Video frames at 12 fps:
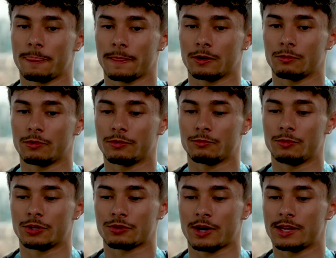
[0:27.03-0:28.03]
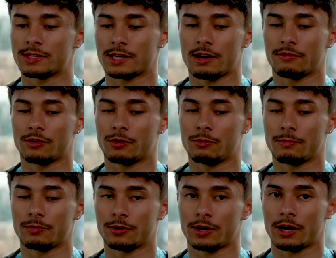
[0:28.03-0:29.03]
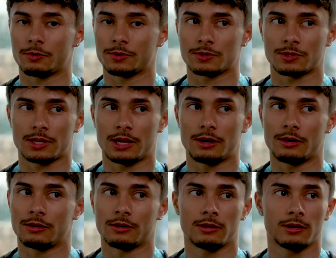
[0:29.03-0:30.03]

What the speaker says: You know, we train together, we put hours in,